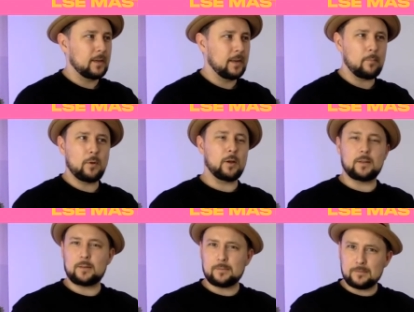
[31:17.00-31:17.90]
And I'm
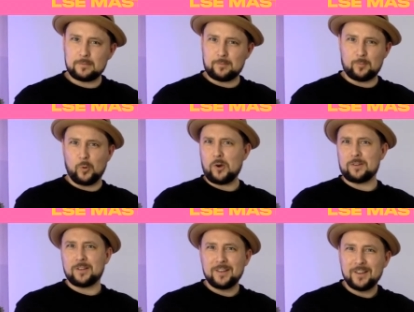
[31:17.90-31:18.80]
like, what?
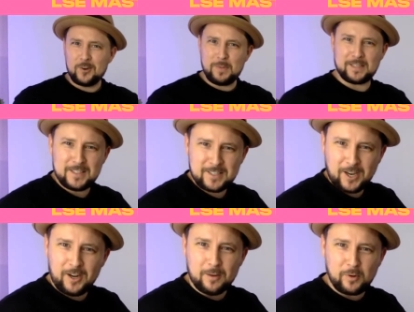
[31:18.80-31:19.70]
Who mixes
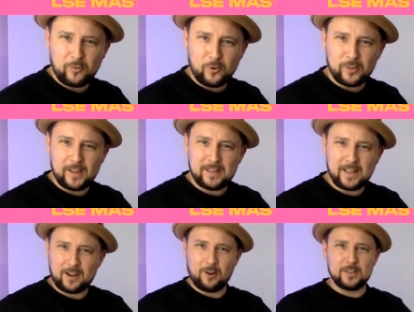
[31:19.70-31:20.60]
color before their
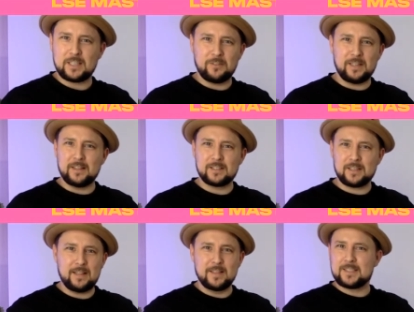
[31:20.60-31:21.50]
client's even
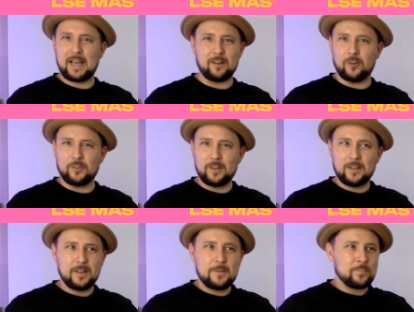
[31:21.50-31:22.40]
in the salon?
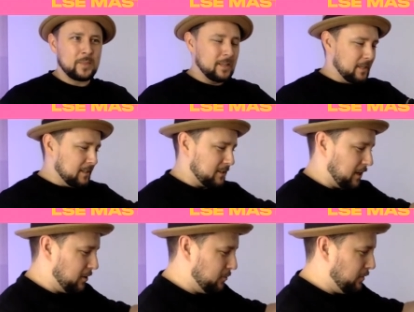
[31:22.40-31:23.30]

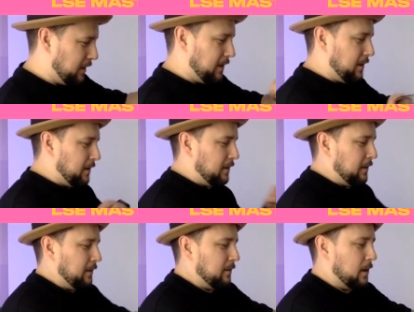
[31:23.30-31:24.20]
So
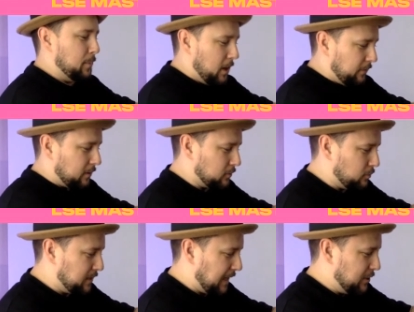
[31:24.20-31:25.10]
a perfect
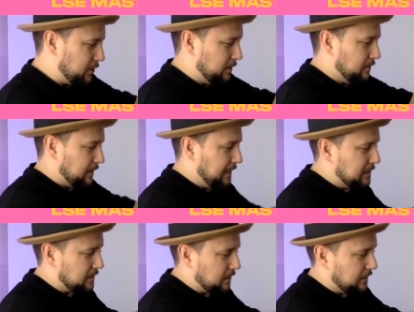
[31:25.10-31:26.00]
consultation
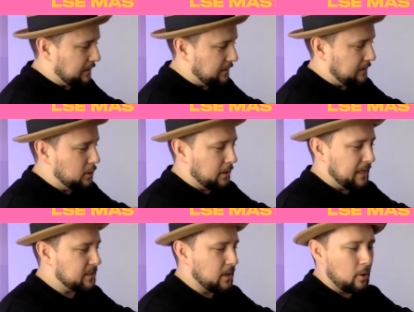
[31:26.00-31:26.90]
is
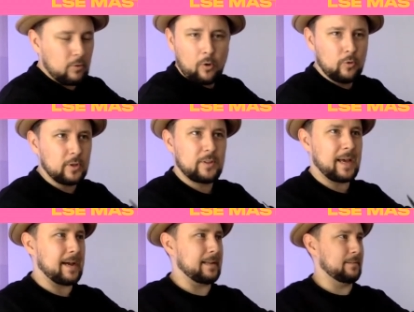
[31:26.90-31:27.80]
no longer
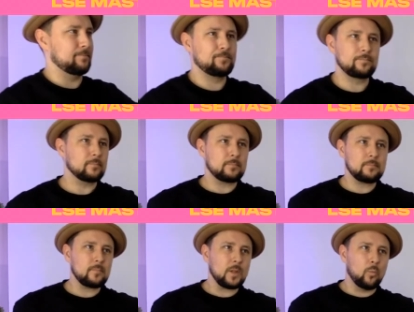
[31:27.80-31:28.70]
than
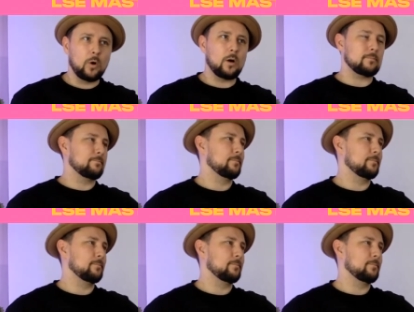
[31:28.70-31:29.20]
what,